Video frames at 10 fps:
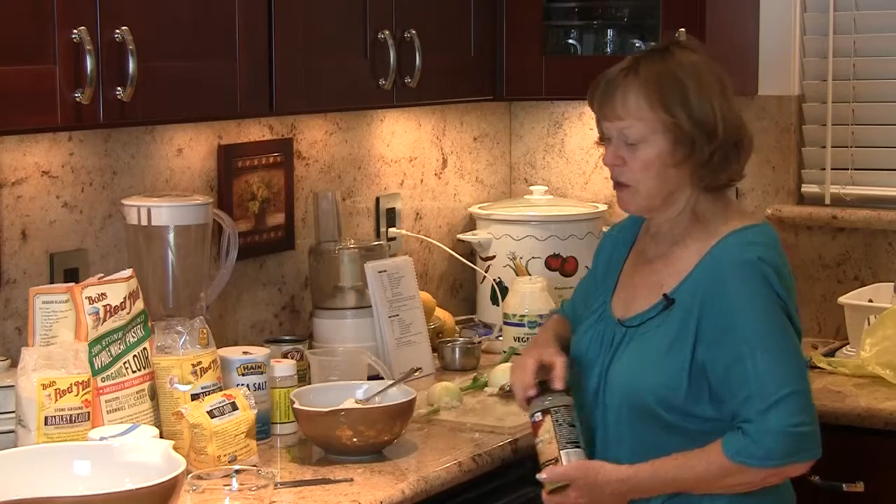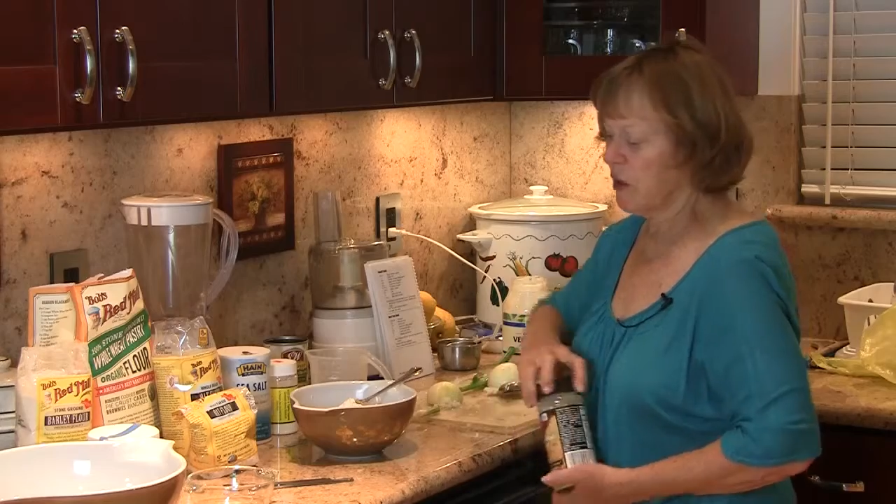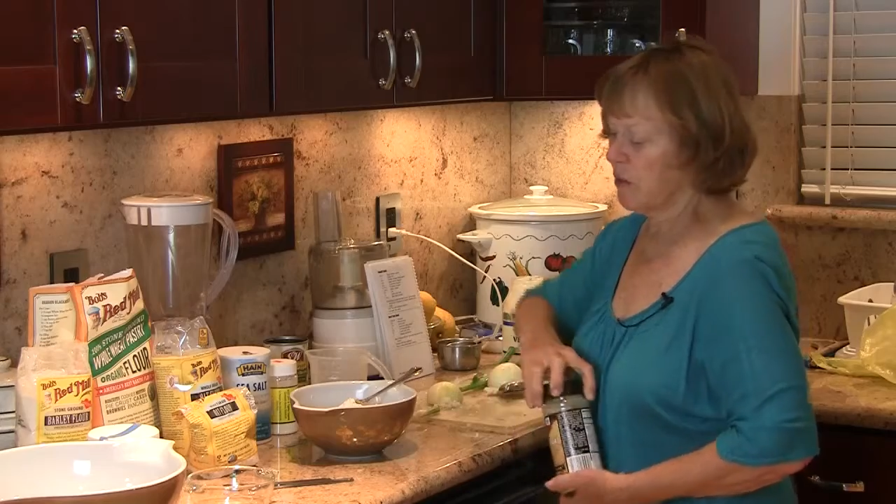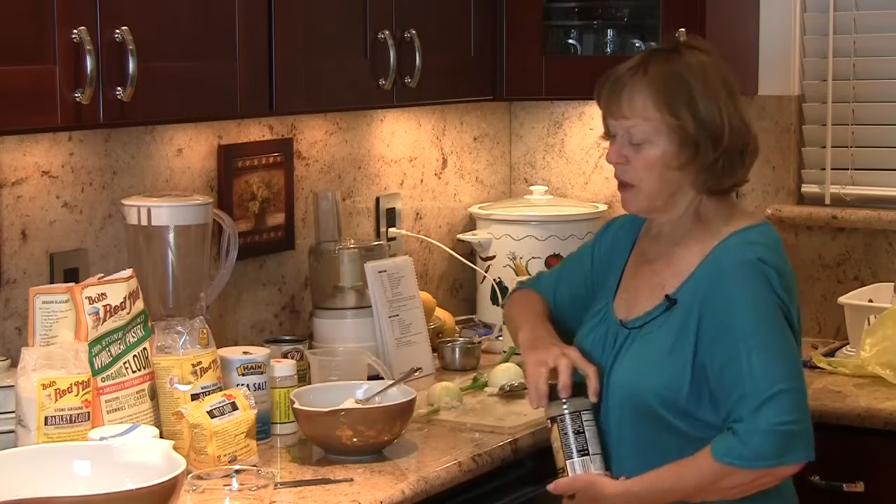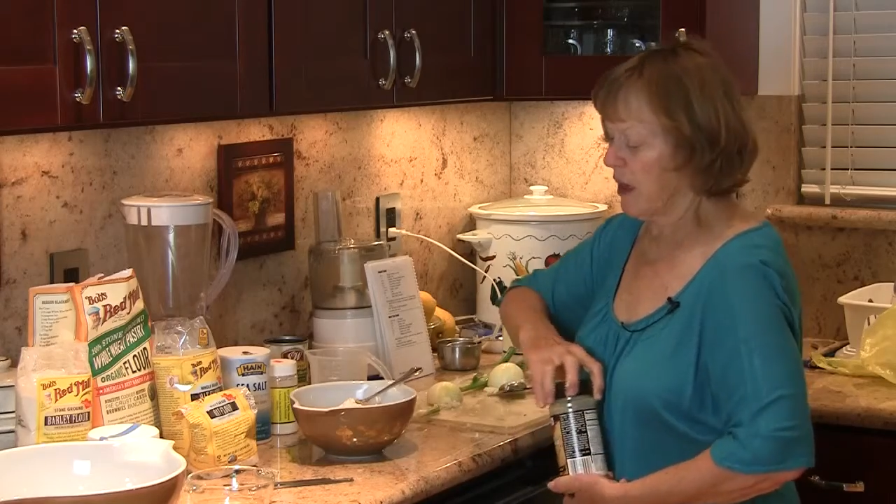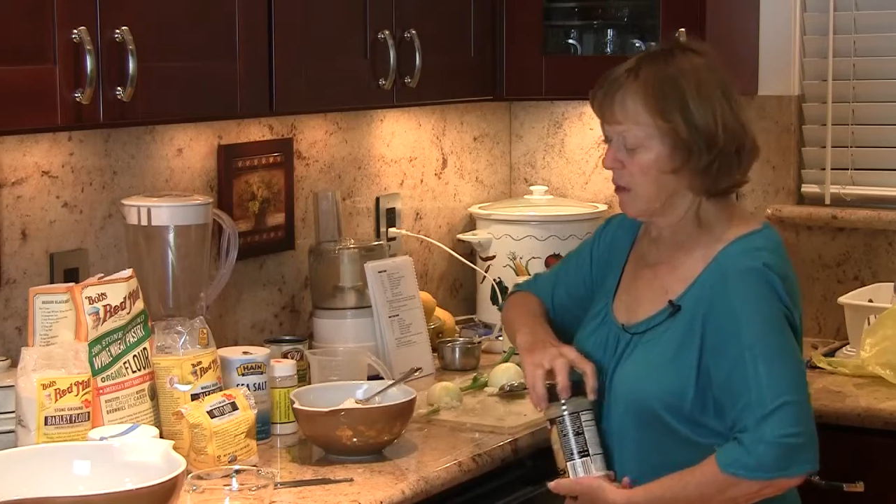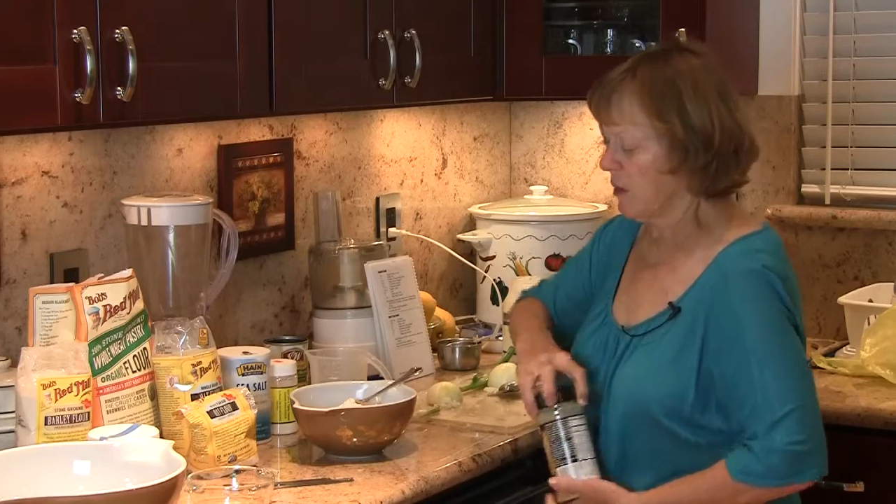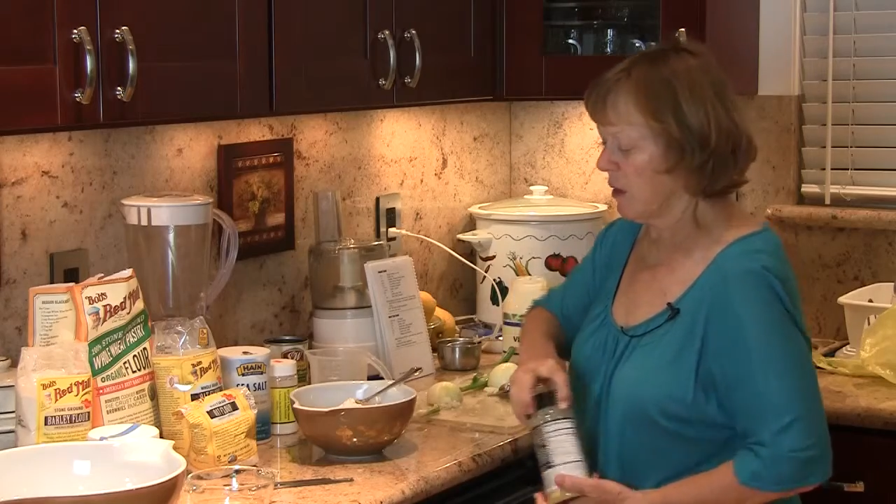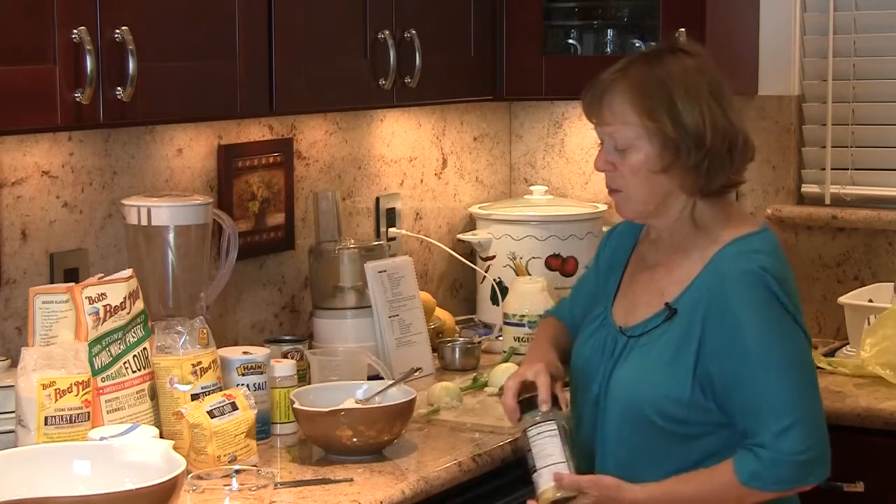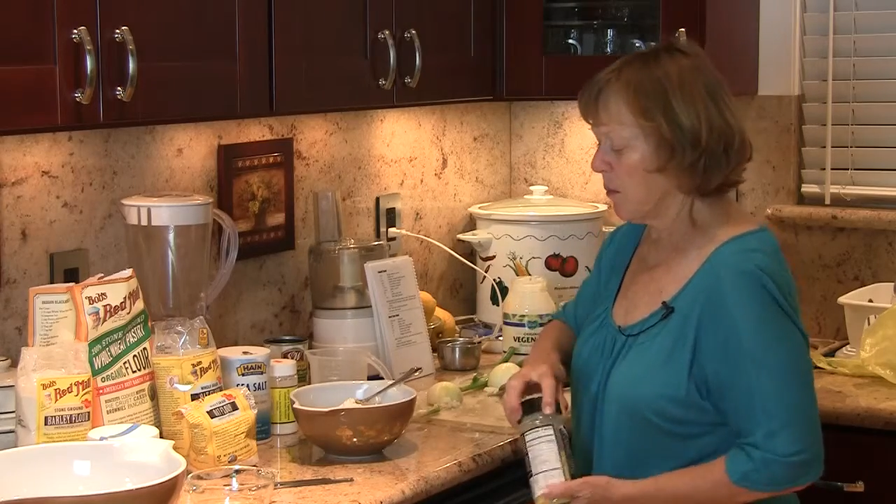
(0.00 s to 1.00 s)
You can buy them
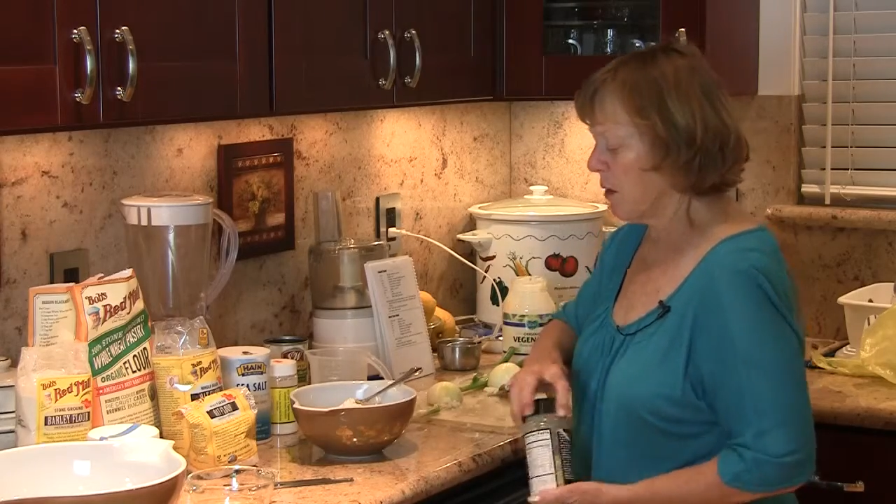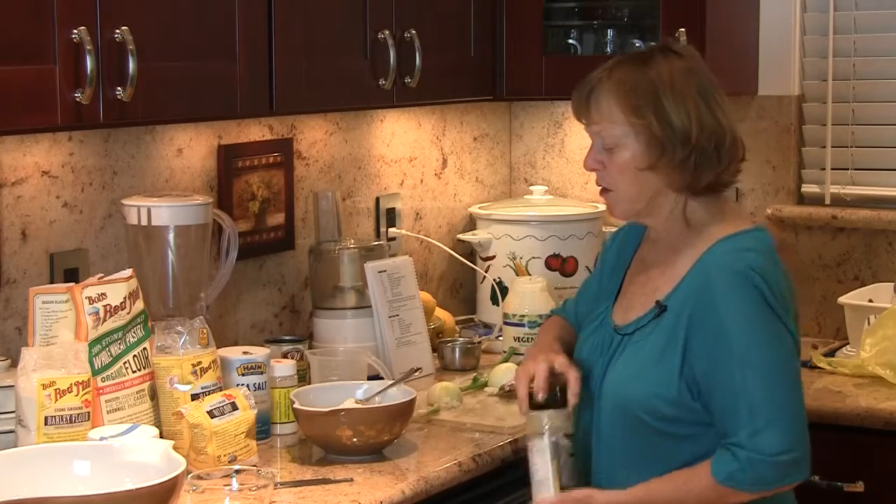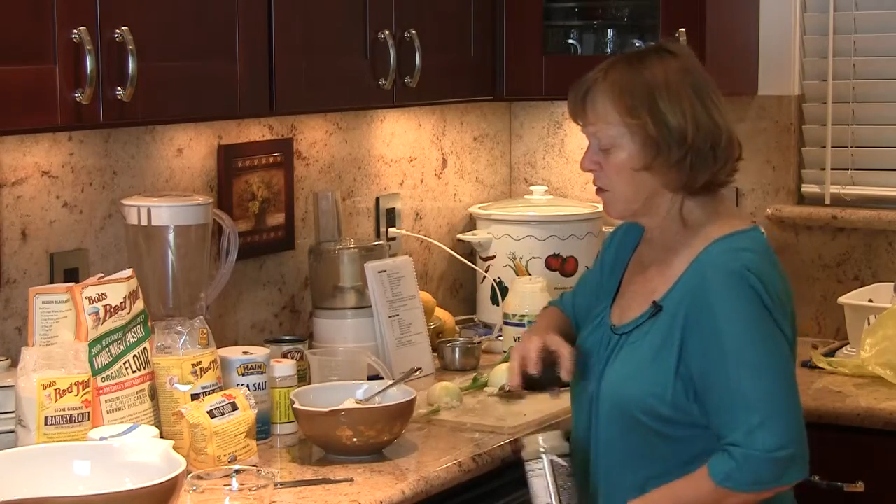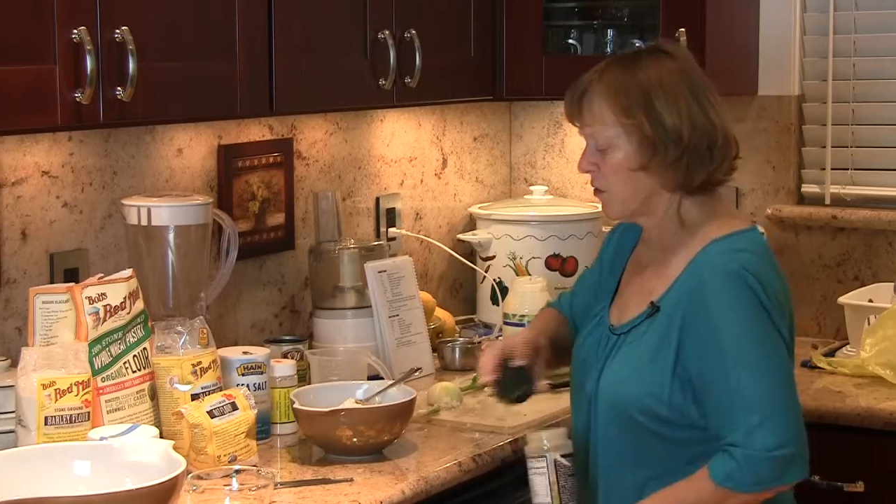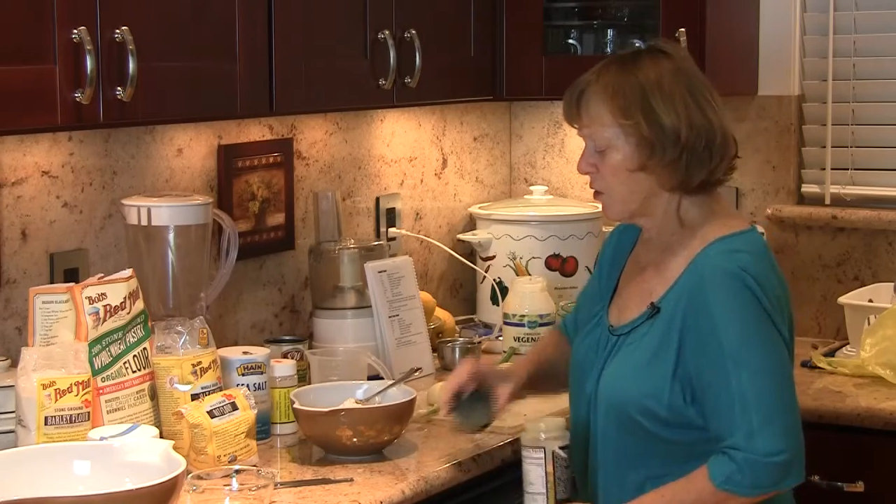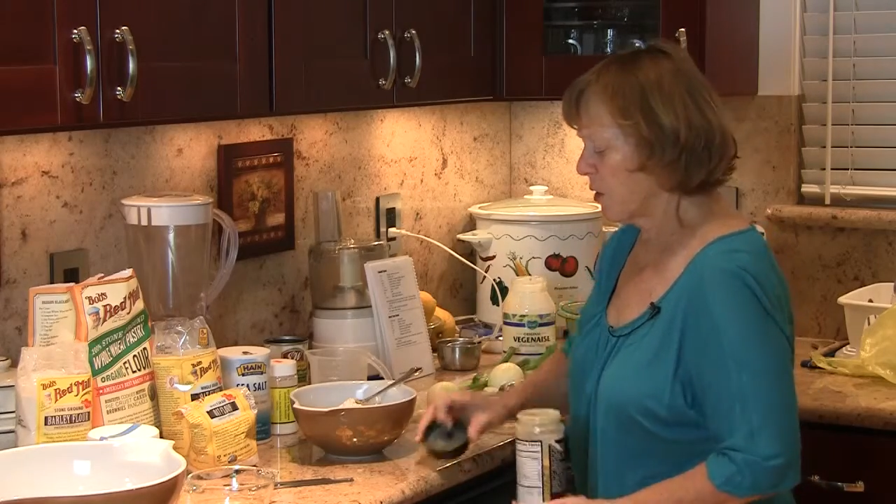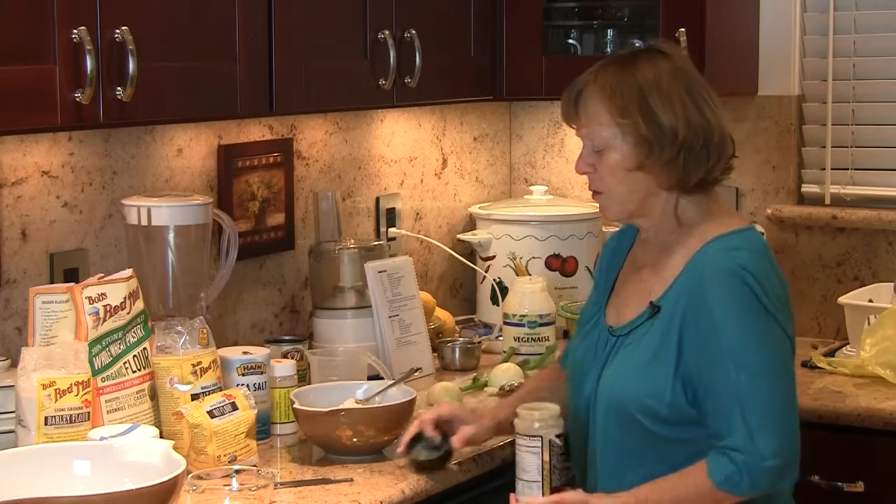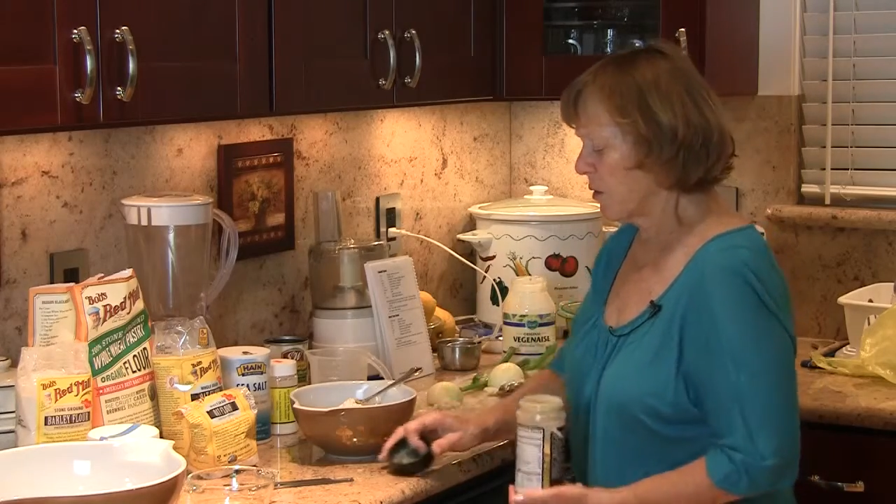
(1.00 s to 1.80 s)
in a bulk form,